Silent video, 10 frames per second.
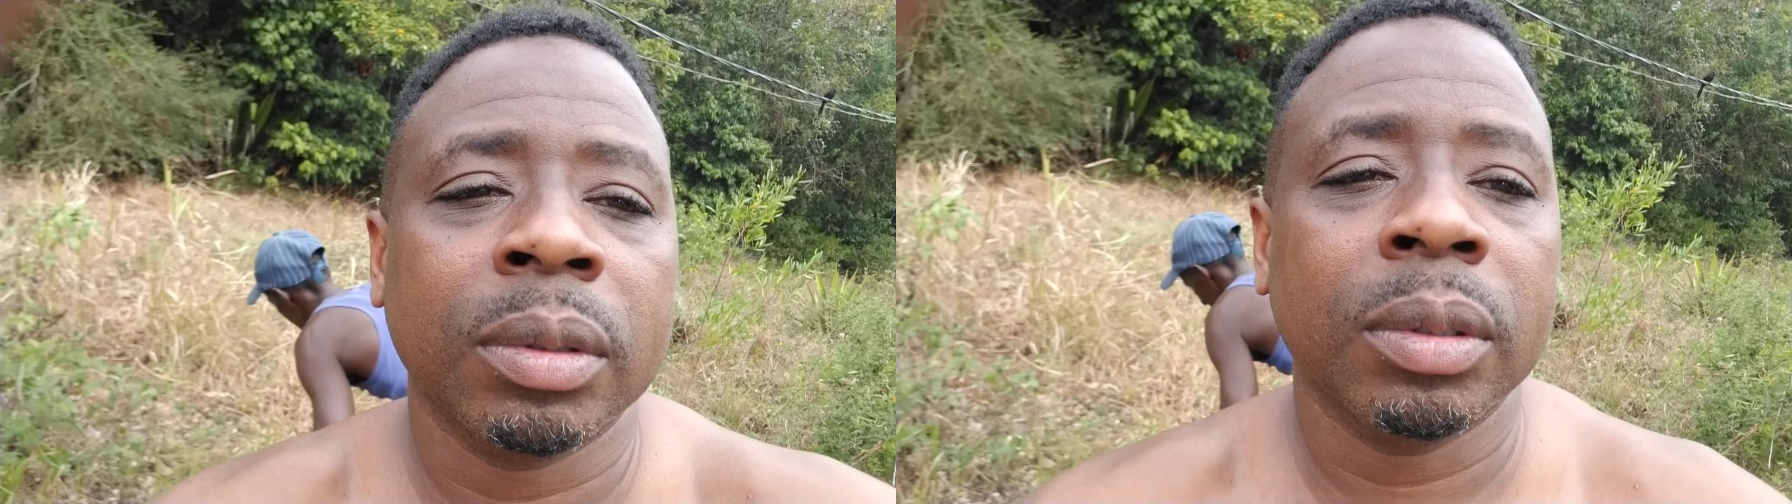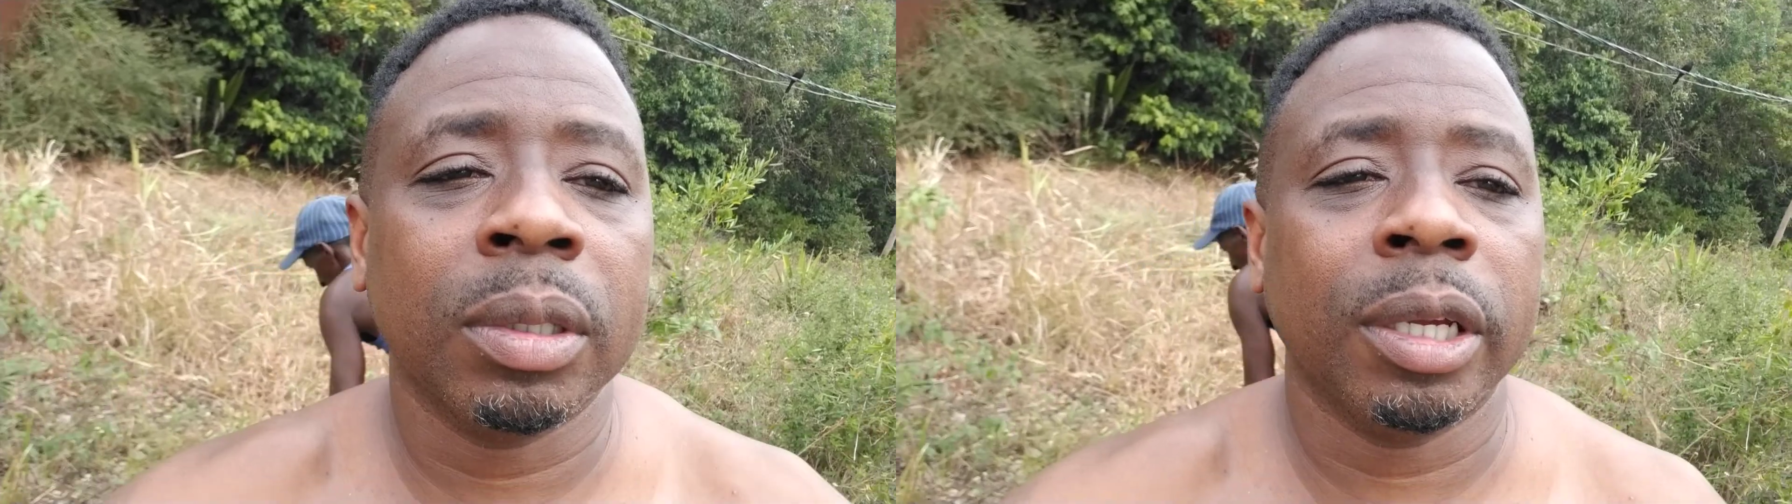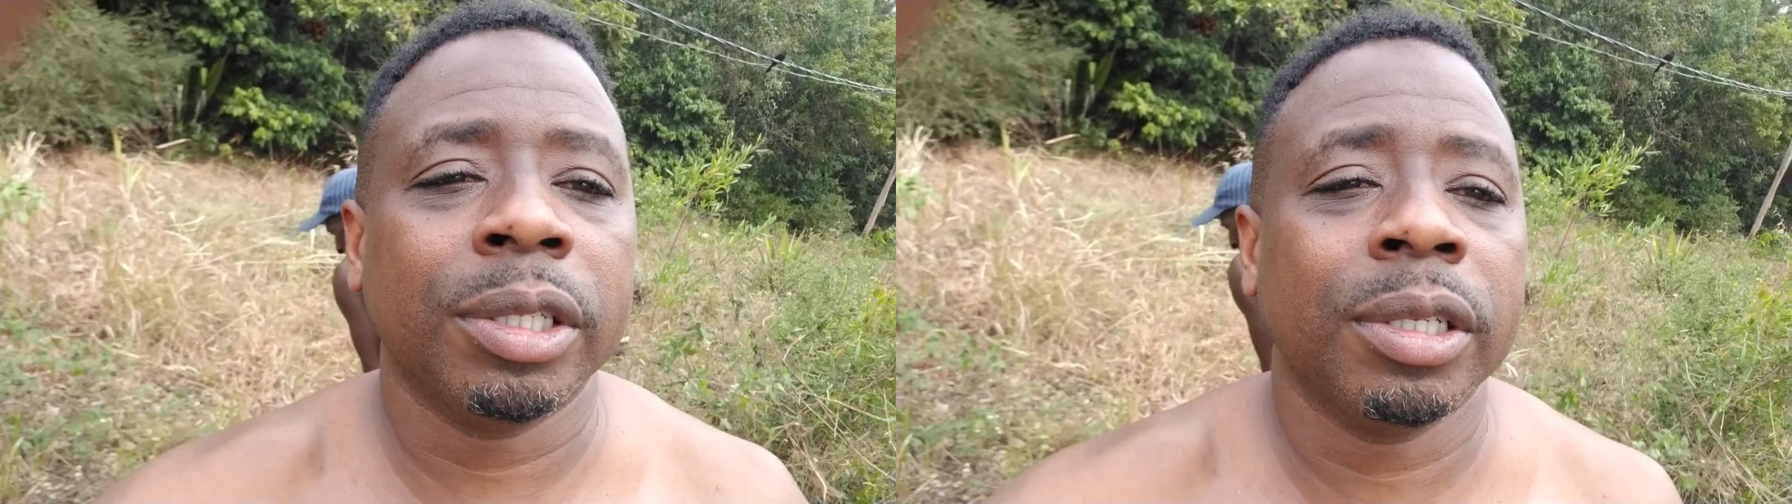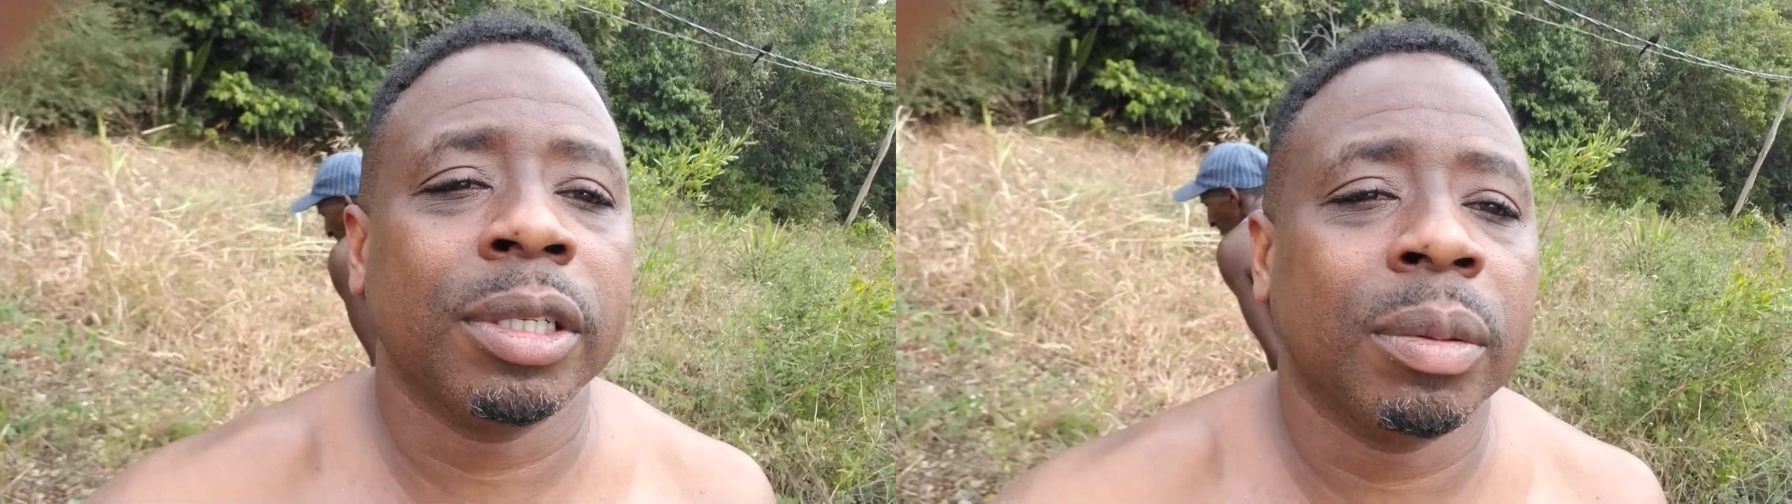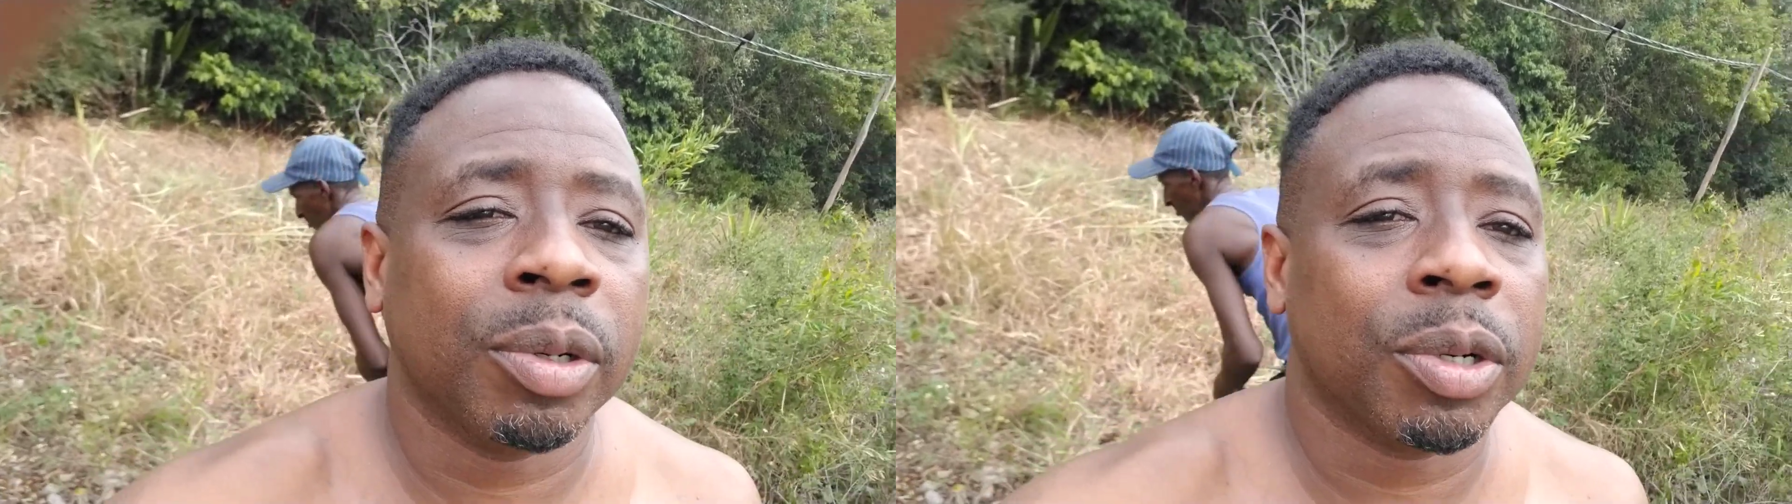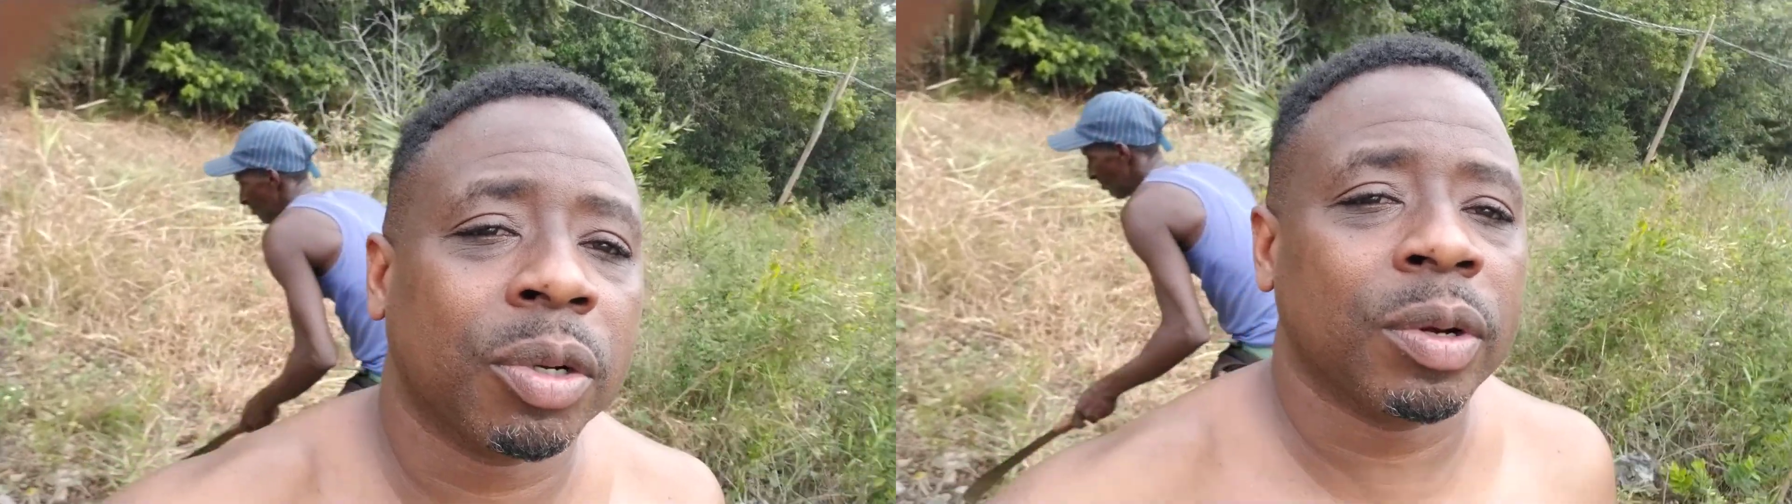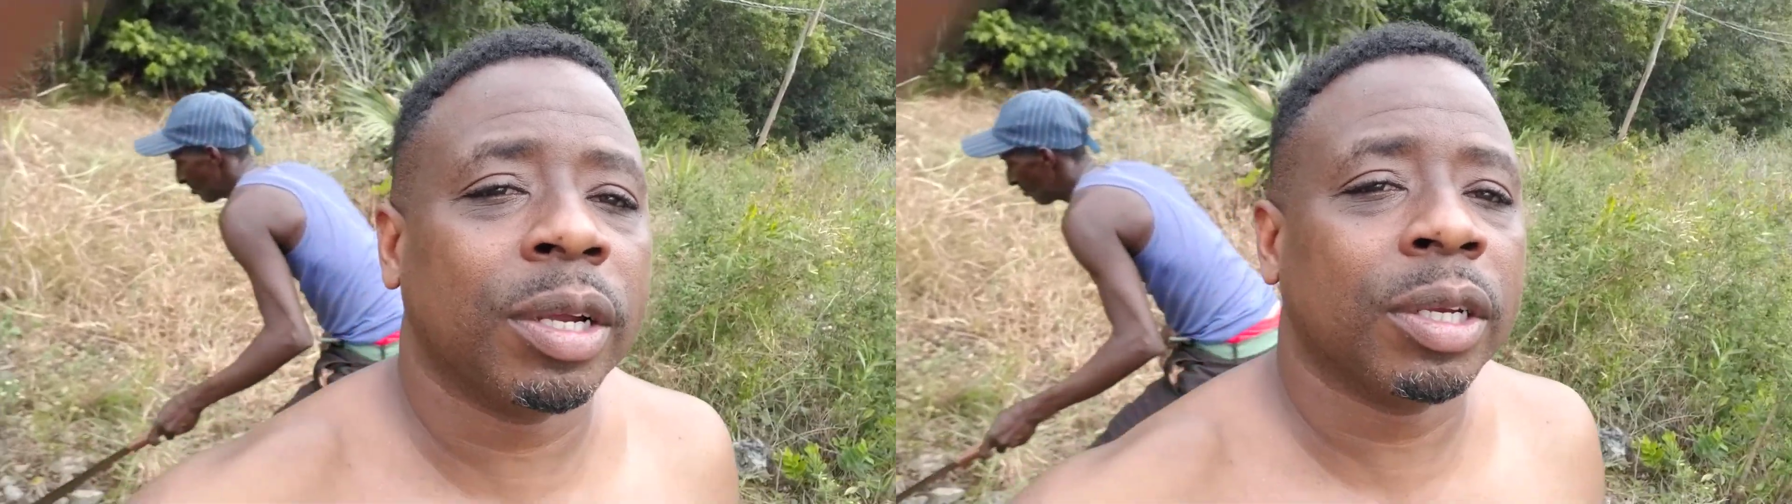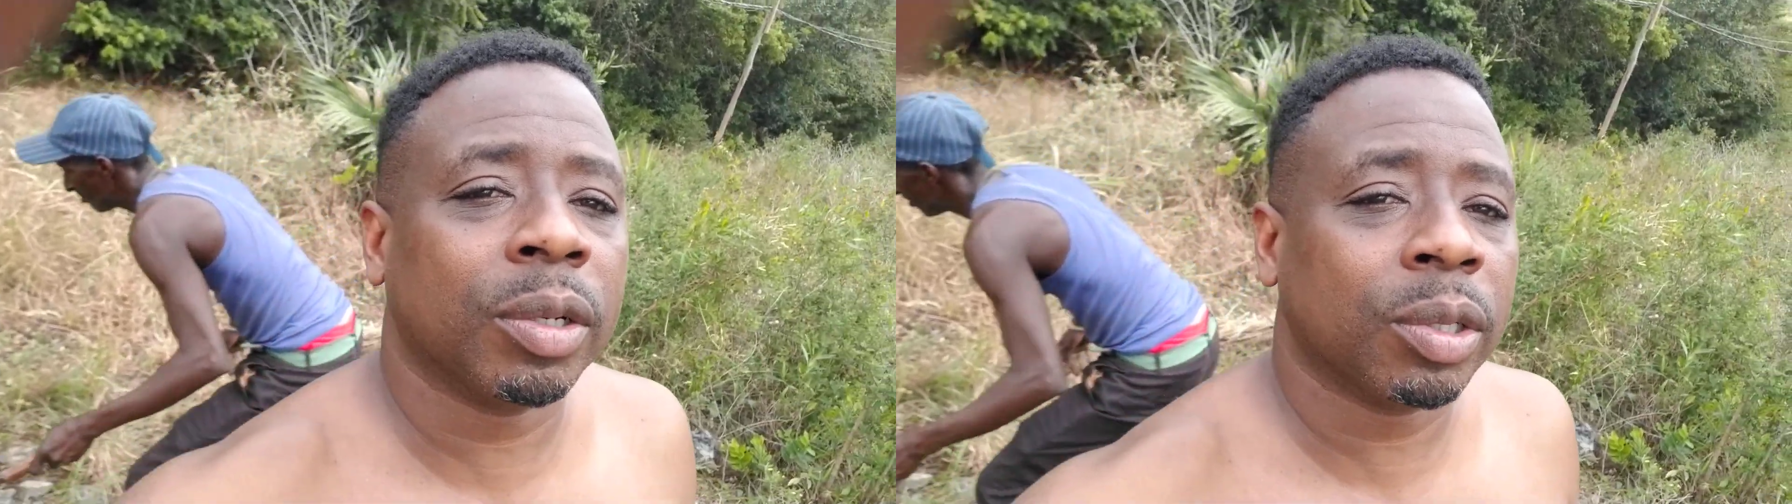Yeah, she's in America right now.